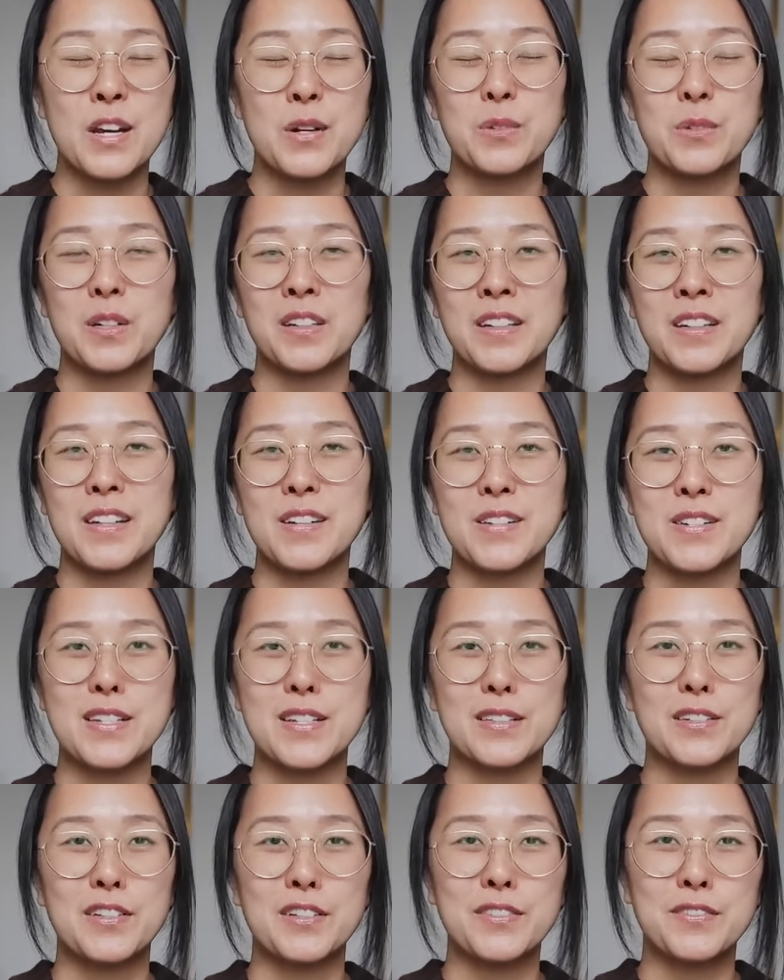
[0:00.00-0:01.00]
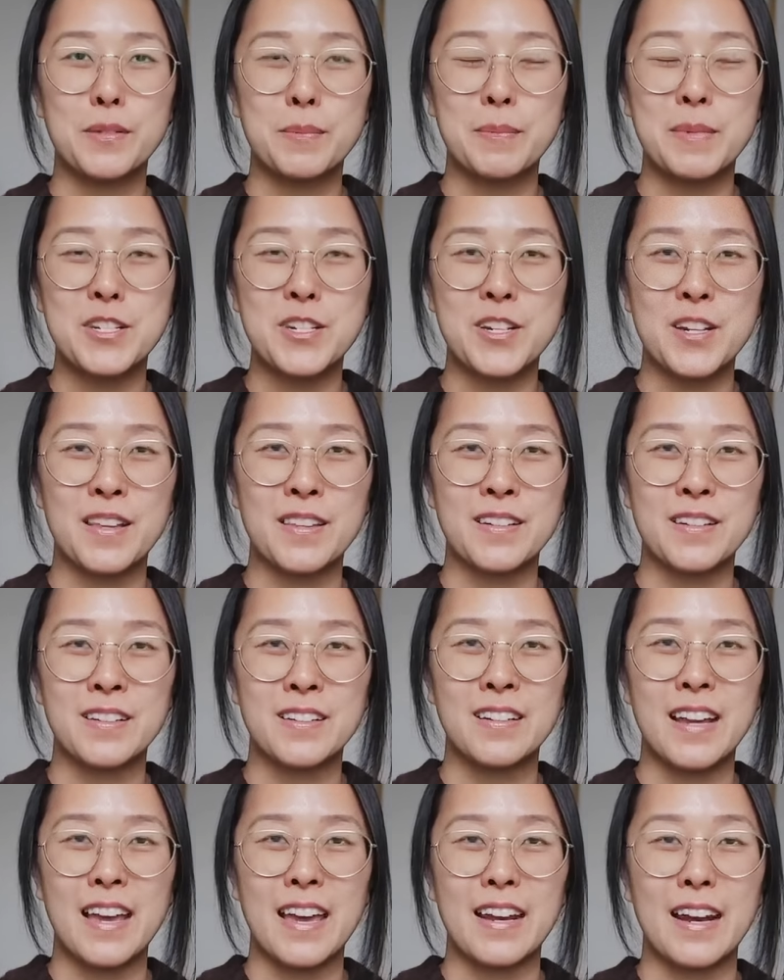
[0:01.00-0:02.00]
We're all here to learn from each
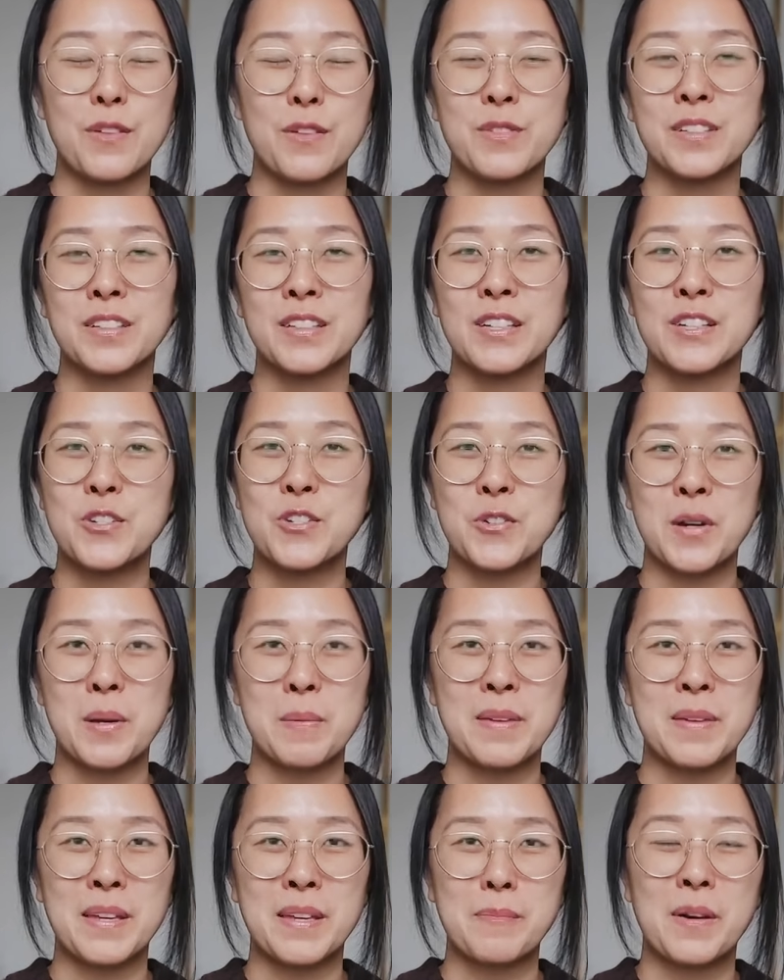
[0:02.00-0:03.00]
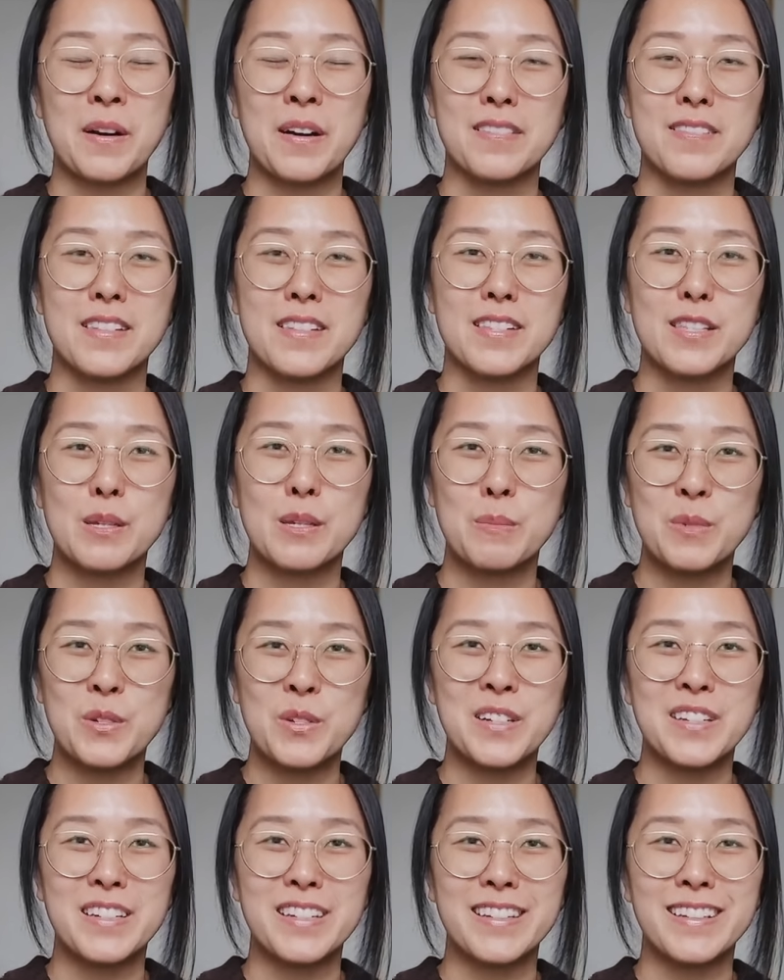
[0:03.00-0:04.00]
other, and I really enjoy being part of this
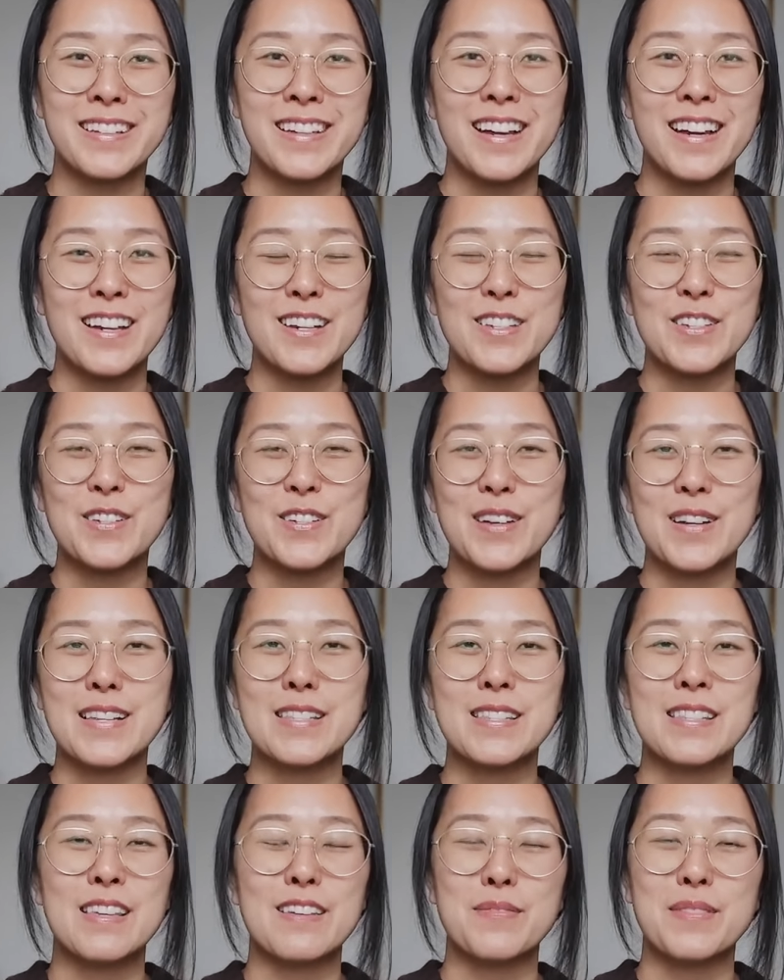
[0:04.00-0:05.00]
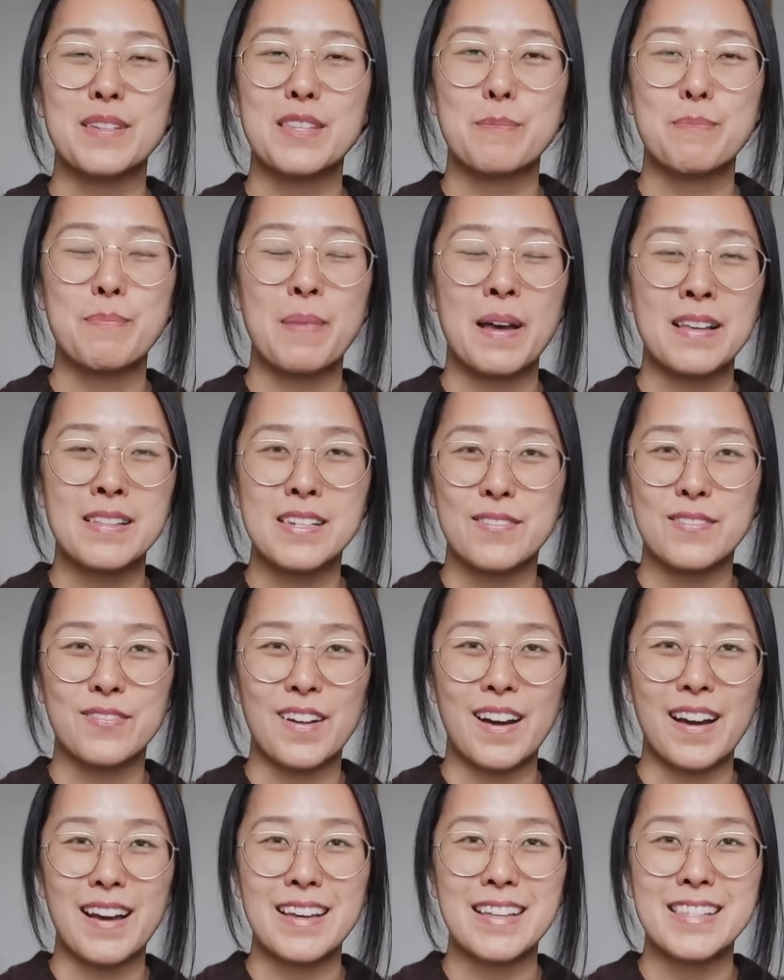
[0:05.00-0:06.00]
community. You guys give me the best
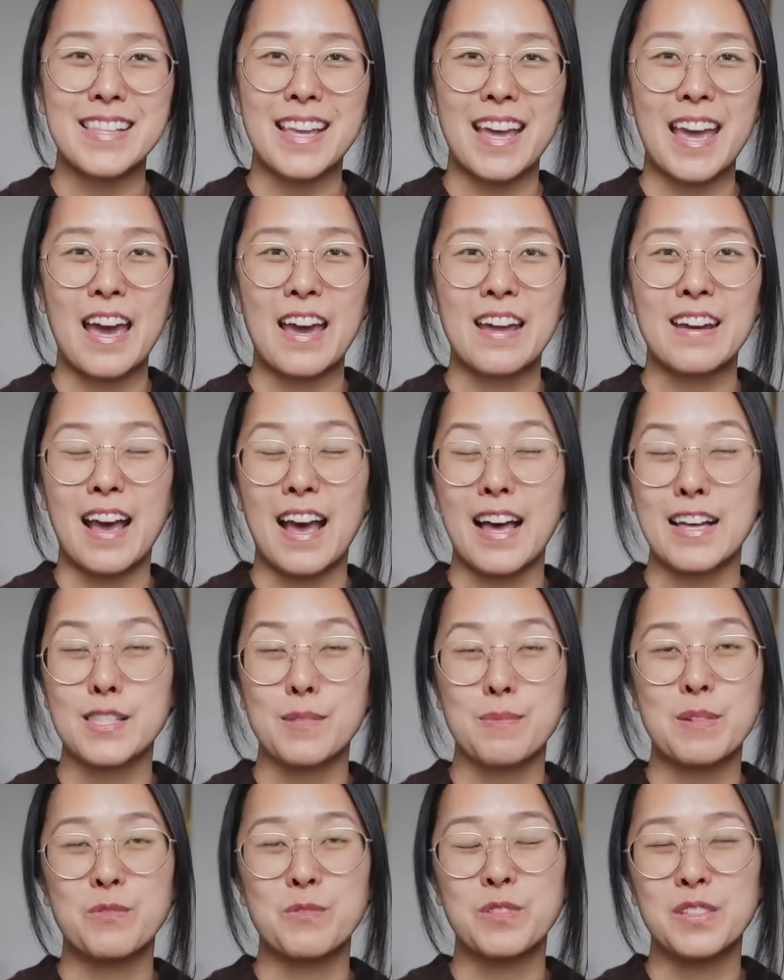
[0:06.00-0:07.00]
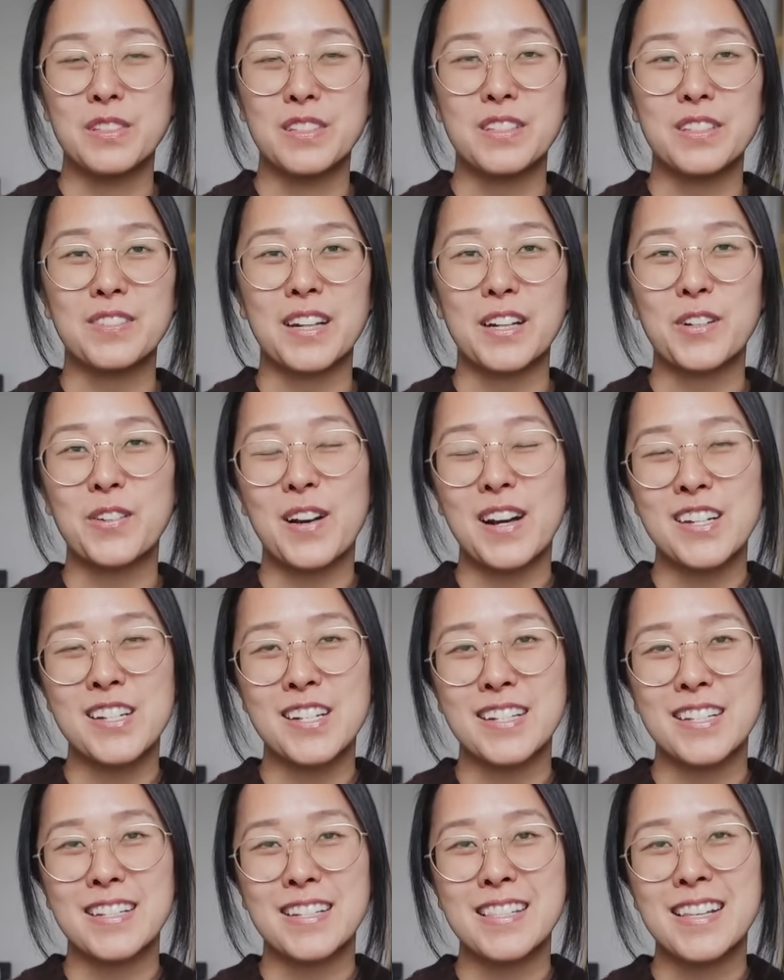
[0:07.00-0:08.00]
advice and ask me really great
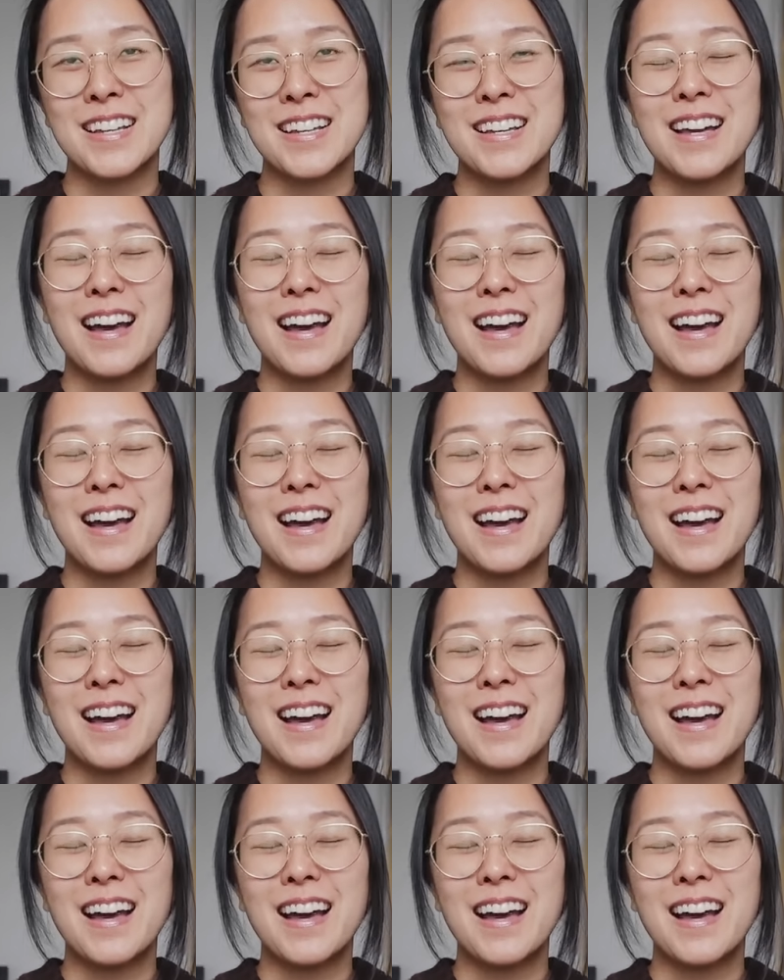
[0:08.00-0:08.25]
questions.